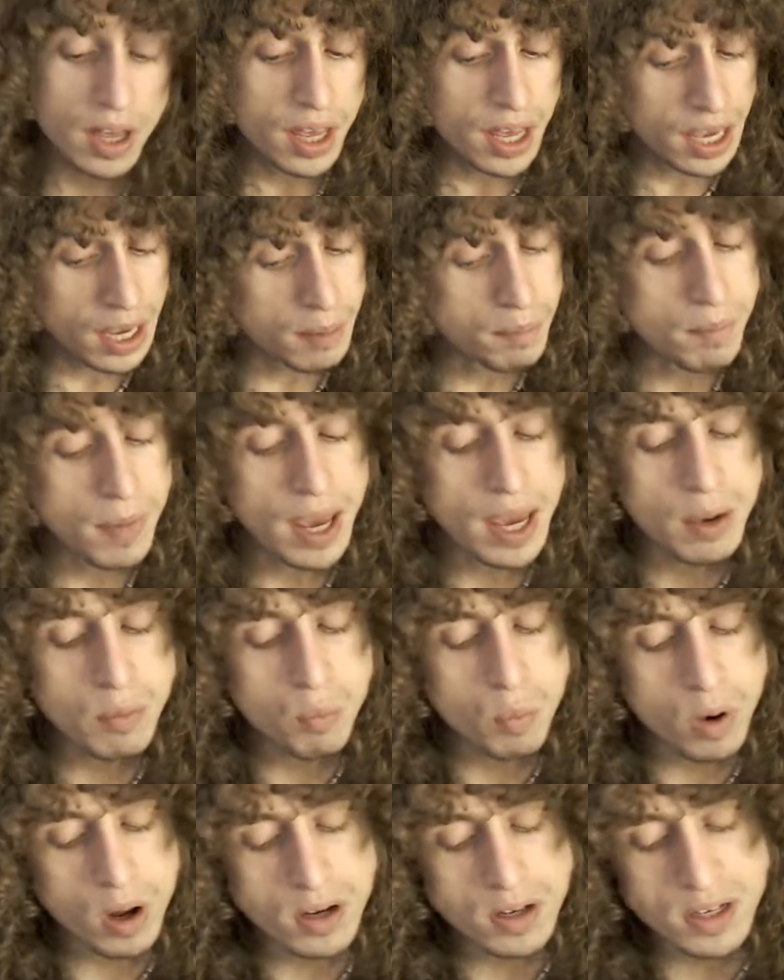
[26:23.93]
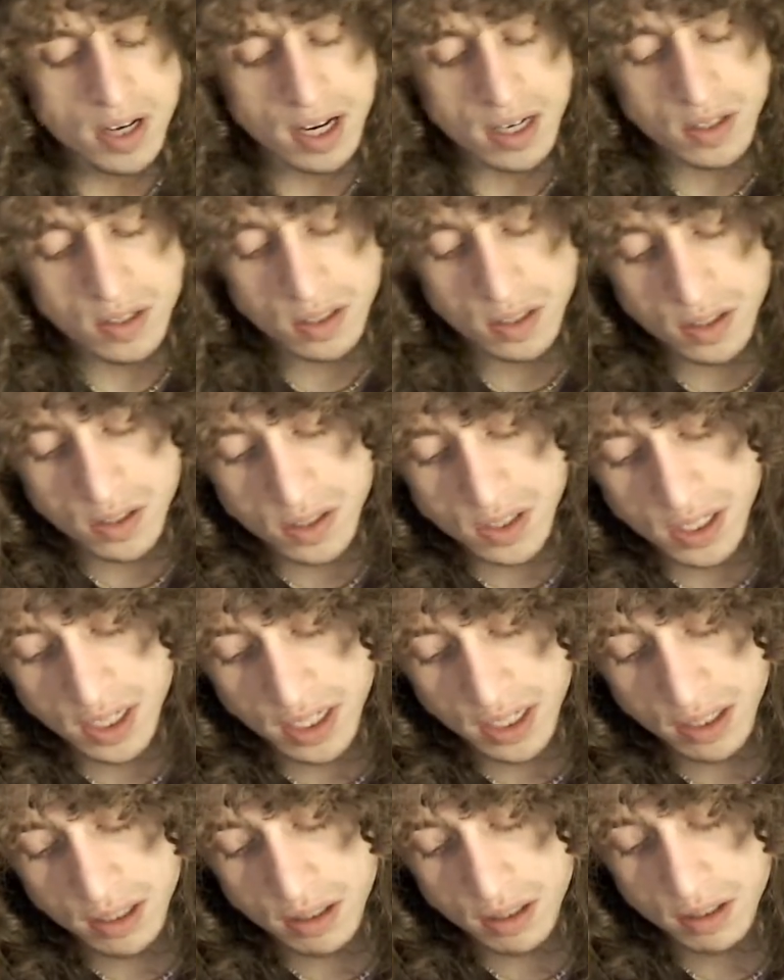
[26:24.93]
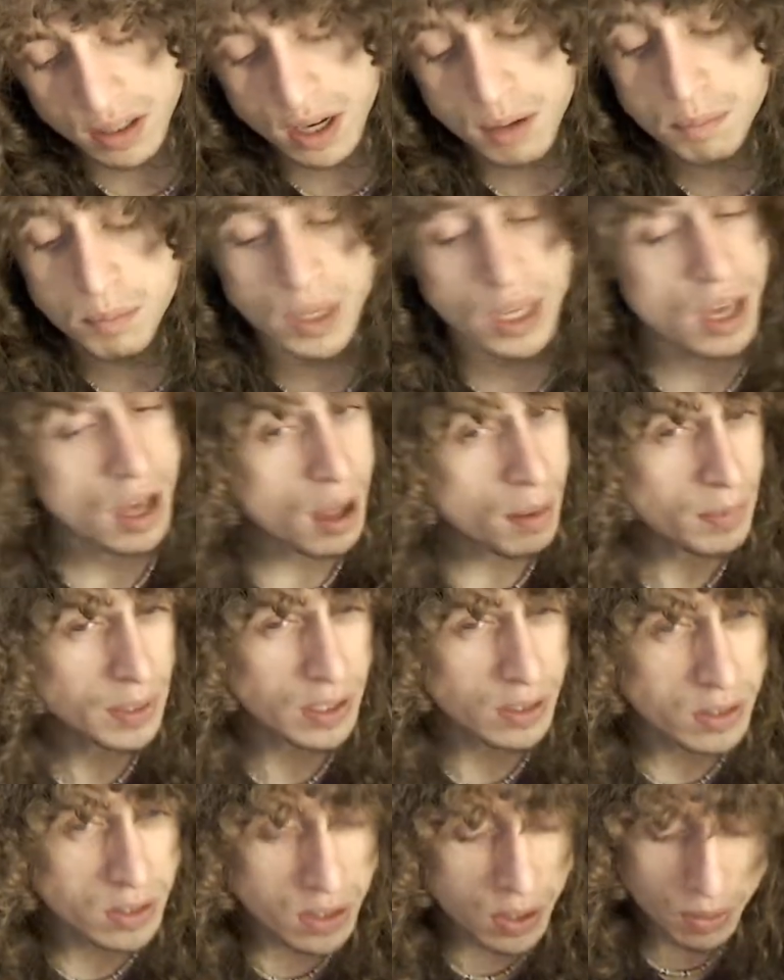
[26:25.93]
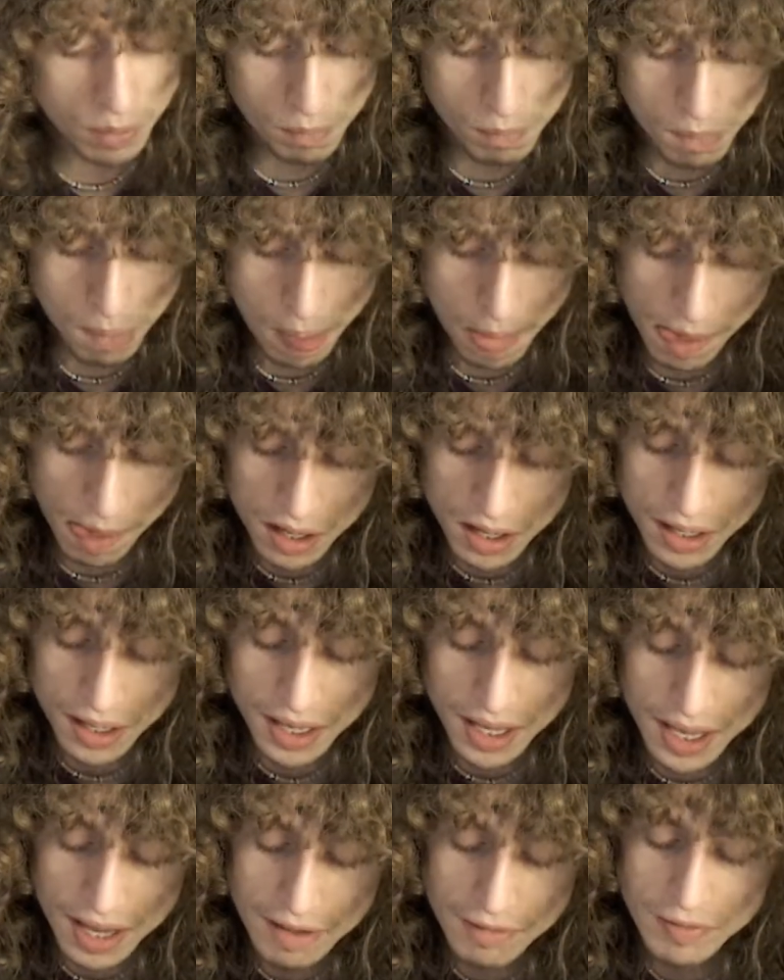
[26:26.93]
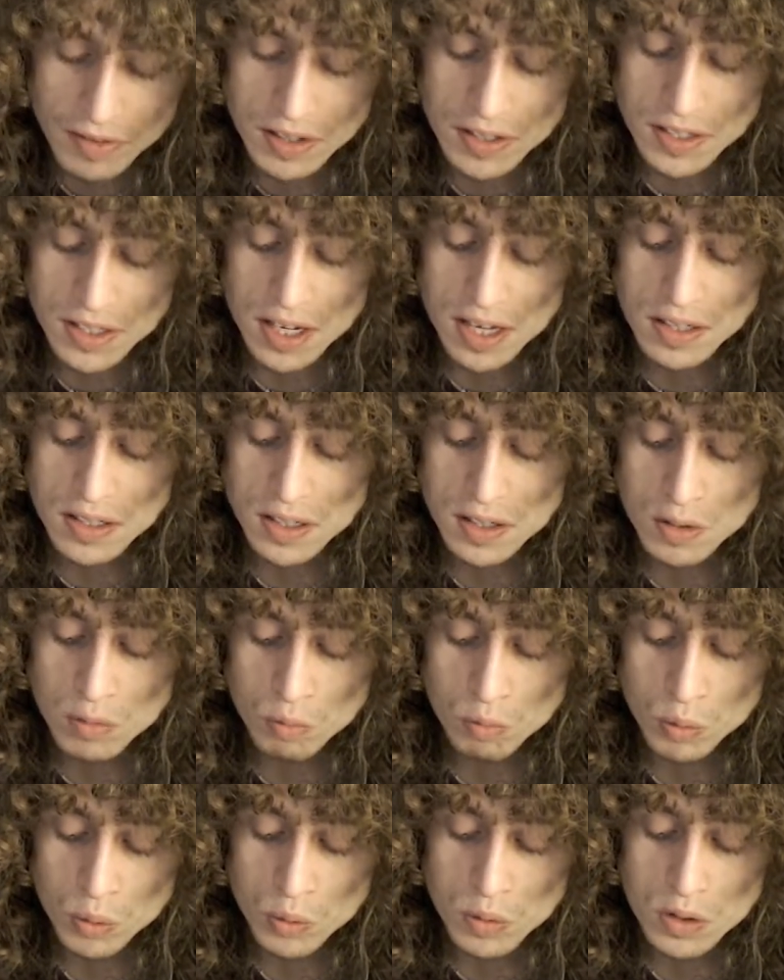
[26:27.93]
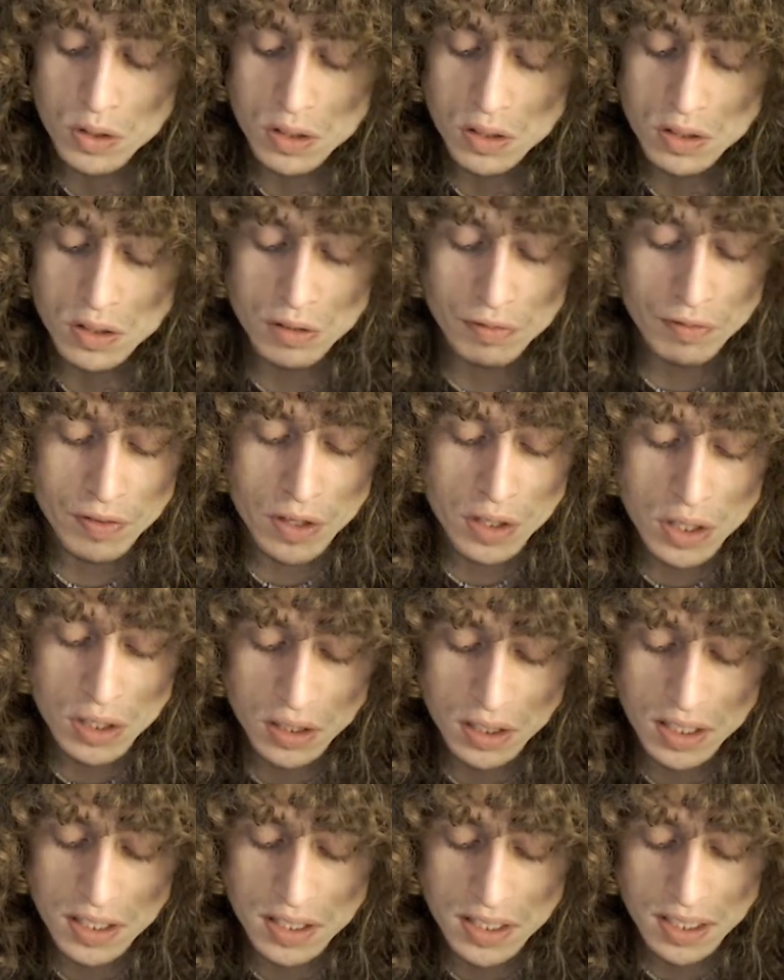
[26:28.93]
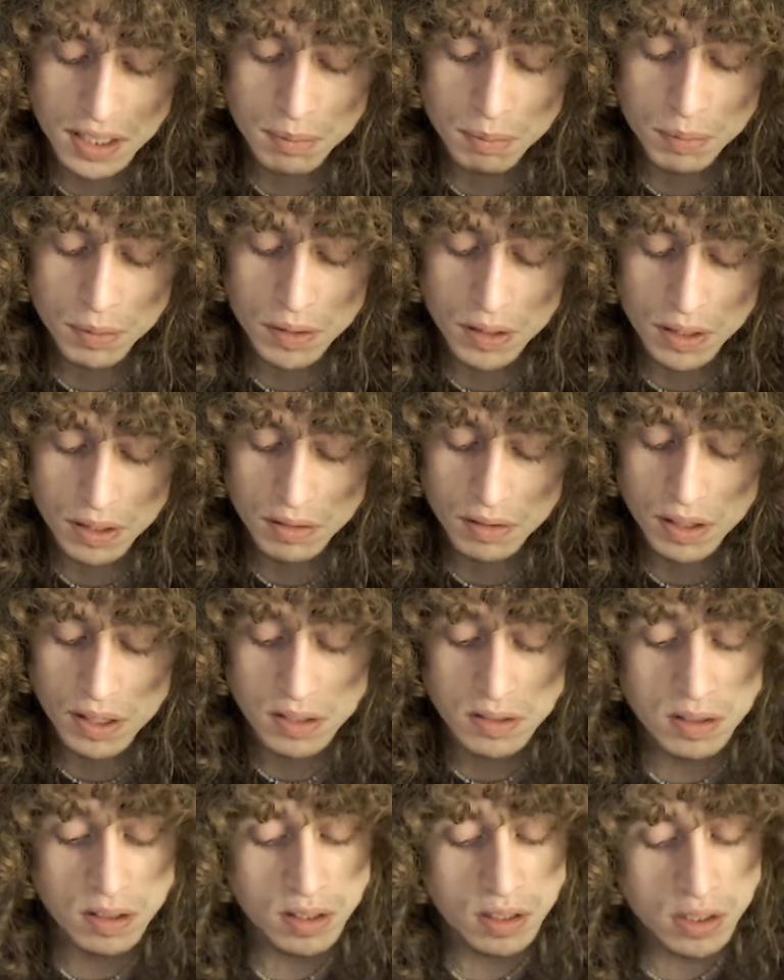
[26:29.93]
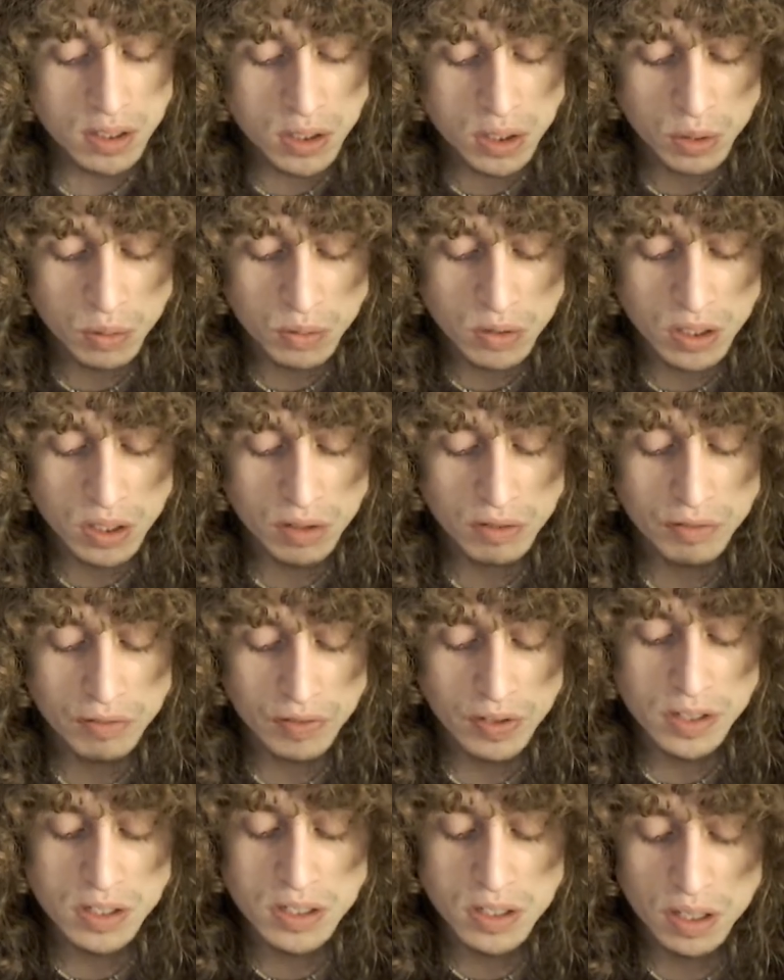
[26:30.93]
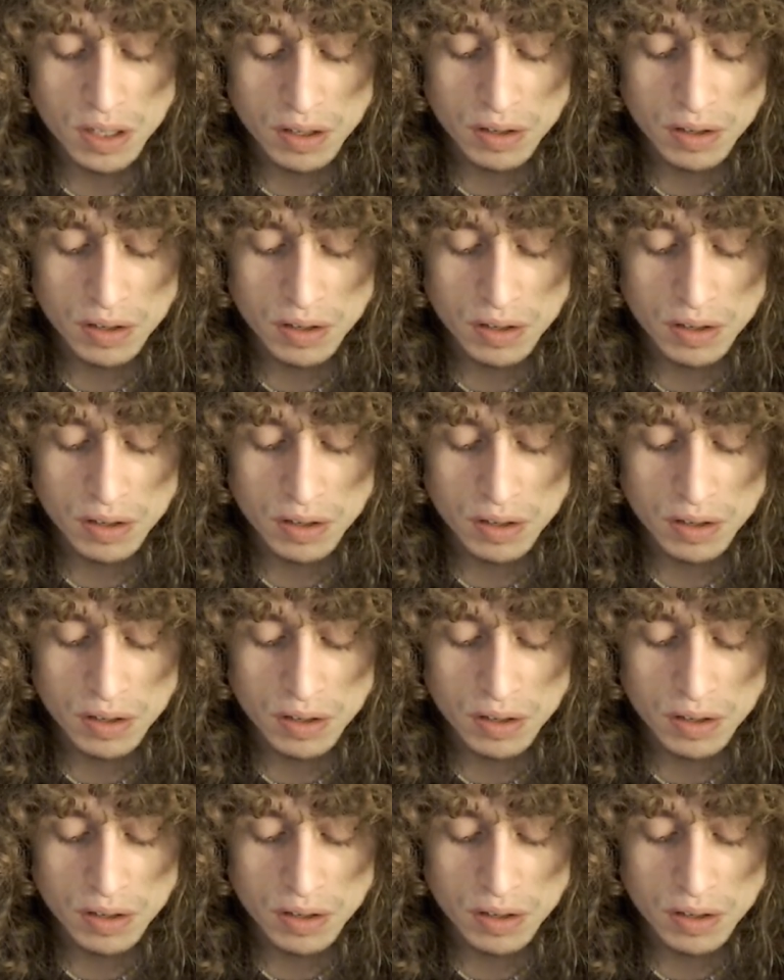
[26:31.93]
it may one day succeed in becoming so if it sends its roots sufficiently deep into the Jyotirvidya.